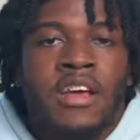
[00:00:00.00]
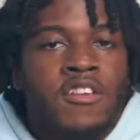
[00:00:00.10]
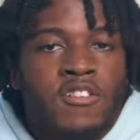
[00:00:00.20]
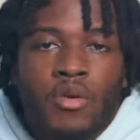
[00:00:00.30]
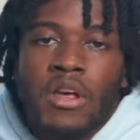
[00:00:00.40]

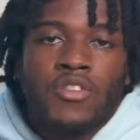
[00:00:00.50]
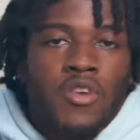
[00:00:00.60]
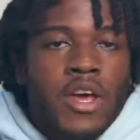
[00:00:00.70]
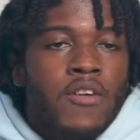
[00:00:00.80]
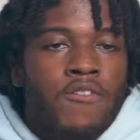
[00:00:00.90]
Julius
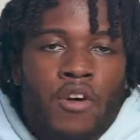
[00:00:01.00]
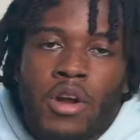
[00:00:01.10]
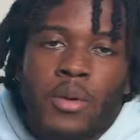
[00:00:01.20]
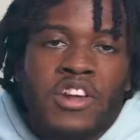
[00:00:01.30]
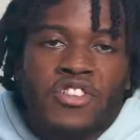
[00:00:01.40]
Randle flirted
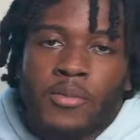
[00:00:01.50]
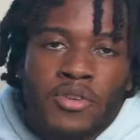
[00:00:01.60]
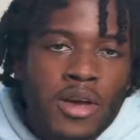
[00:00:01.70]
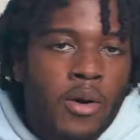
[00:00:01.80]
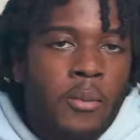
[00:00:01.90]
with a
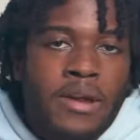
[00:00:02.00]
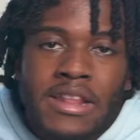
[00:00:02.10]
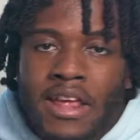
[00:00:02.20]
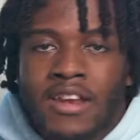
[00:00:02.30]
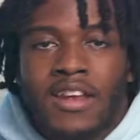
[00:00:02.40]
triple-double, but at
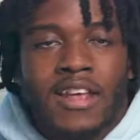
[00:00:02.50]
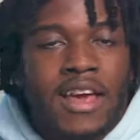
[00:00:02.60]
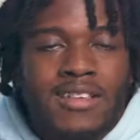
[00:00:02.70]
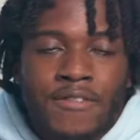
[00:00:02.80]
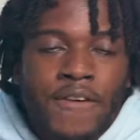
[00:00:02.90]
the end of the day,
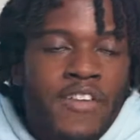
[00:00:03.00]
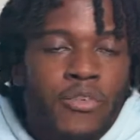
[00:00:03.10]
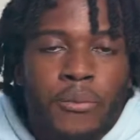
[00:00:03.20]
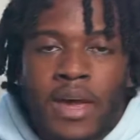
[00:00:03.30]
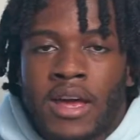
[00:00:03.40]
he's a faithful
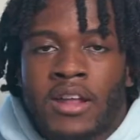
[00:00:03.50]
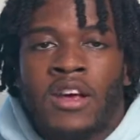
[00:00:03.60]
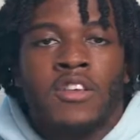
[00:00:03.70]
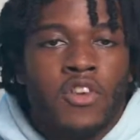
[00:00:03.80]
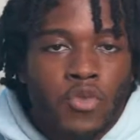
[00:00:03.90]
man.
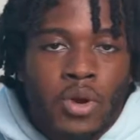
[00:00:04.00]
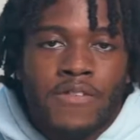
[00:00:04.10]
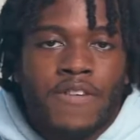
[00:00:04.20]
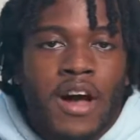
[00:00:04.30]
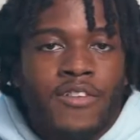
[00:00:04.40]
So
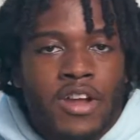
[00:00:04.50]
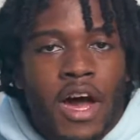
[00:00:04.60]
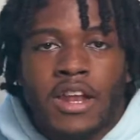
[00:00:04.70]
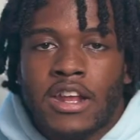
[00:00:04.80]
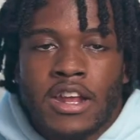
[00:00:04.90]
25,
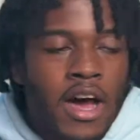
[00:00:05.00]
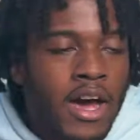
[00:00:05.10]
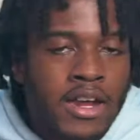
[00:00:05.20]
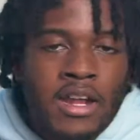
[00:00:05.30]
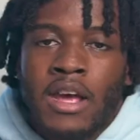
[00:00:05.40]
9, and
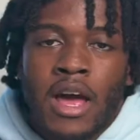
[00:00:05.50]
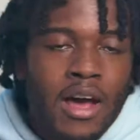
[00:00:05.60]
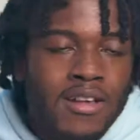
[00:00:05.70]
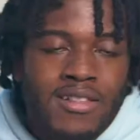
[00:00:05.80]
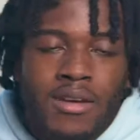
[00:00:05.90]
9.
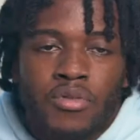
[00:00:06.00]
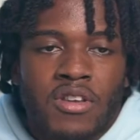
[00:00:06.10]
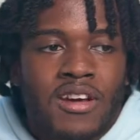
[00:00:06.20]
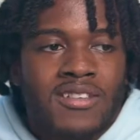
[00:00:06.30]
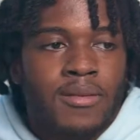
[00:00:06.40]
Excellent
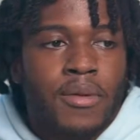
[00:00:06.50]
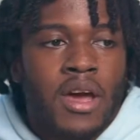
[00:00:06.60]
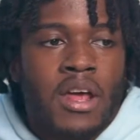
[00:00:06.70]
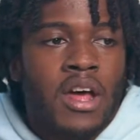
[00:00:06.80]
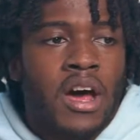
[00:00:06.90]
production, man.